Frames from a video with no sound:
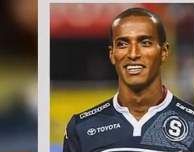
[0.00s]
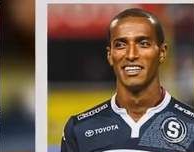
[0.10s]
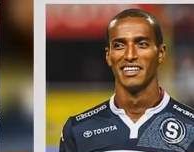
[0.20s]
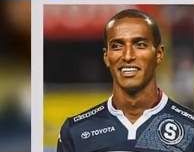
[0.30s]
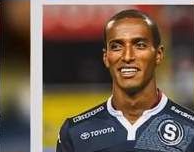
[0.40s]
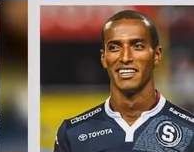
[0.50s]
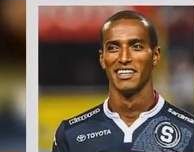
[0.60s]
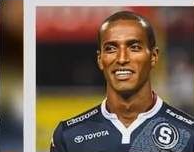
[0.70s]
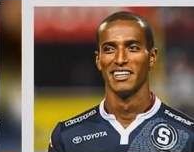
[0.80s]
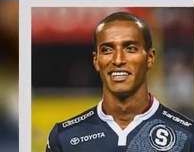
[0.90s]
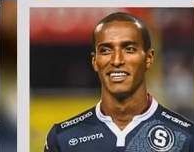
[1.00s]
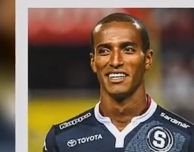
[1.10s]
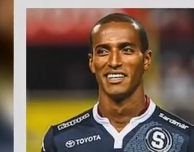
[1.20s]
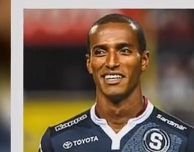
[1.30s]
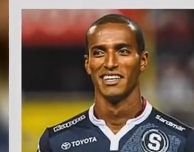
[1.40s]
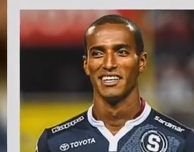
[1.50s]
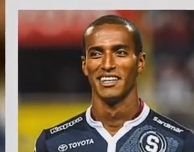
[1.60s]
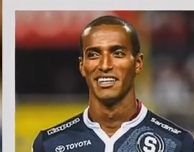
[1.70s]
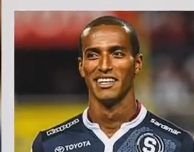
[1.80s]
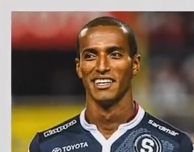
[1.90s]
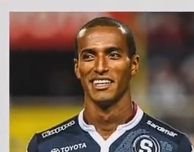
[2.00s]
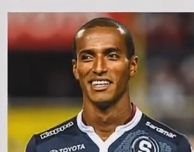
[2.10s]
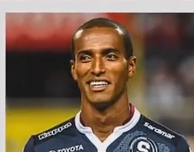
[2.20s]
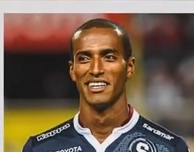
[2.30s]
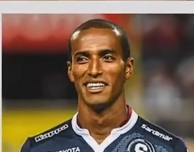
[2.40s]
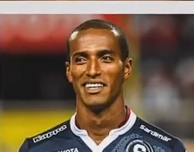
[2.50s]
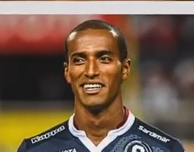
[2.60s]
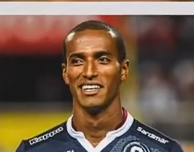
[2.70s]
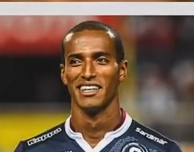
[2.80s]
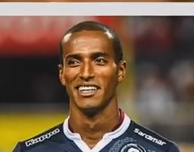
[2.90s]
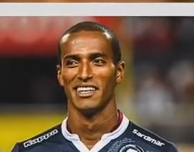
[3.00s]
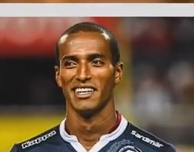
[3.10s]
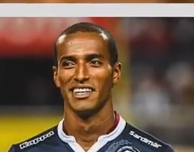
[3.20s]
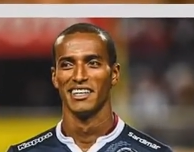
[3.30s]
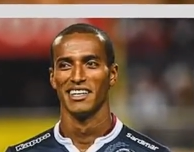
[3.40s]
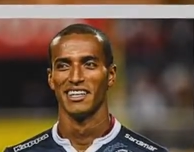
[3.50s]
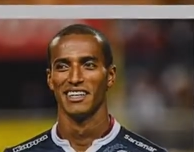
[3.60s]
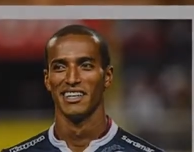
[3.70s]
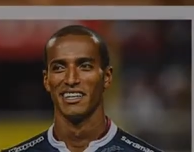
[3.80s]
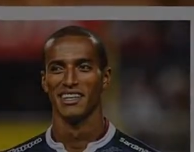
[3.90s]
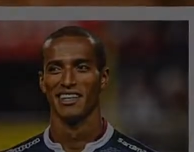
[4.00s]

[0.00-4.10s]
[no speech]